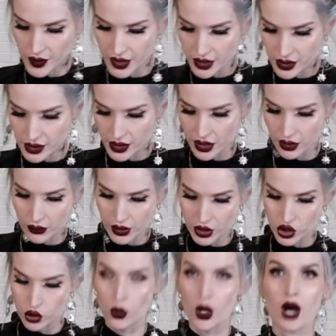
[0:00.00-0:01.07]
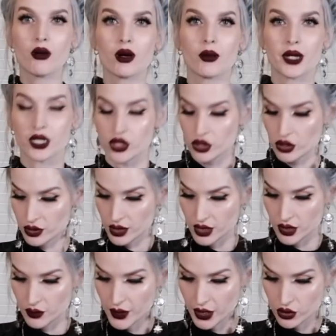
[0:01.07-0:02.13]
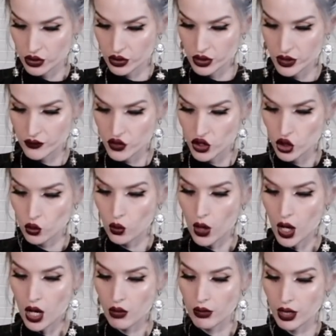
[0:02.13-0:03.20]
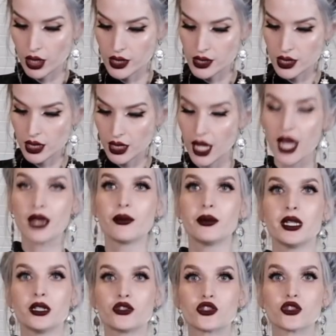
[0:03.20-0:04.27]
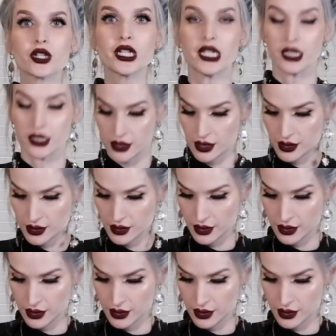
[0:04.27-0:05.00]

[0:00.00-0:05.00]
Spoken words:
is sending me chihuahua pictures. It's pictures of chihuahuas climbing trees.